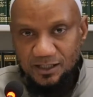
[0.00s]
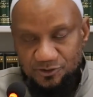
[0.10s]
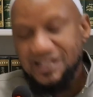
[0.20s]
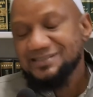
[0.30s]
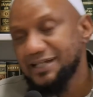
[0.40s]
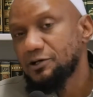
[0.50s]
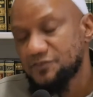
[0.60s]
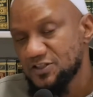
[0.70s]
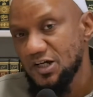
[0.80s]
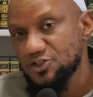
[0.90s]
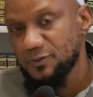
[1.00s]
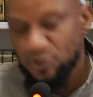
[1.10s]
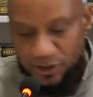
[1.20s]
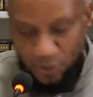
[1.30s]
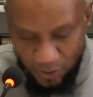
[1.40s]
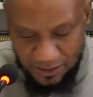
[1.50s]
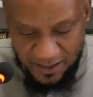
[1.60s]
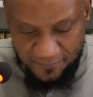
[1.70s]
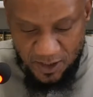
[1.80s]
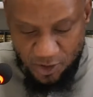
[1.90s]
So that's the area of discussion between the
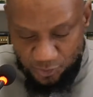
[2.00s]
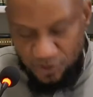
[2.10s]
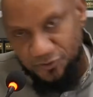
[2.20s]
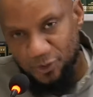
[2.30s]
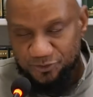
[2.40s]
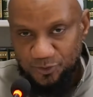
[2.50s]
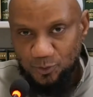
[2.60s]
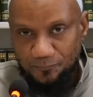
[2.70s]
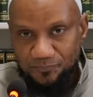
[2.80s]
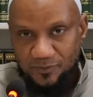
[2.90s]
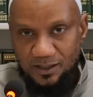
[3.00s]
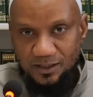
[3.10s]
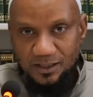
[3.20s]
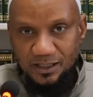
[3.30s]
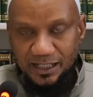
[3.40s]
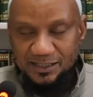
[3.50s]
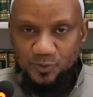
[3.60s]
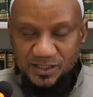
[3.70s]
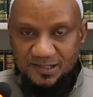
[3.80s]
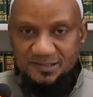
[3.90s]
ulama. So the first view is,
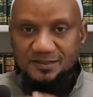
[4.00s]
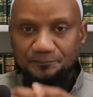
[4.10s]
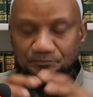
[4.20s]
which is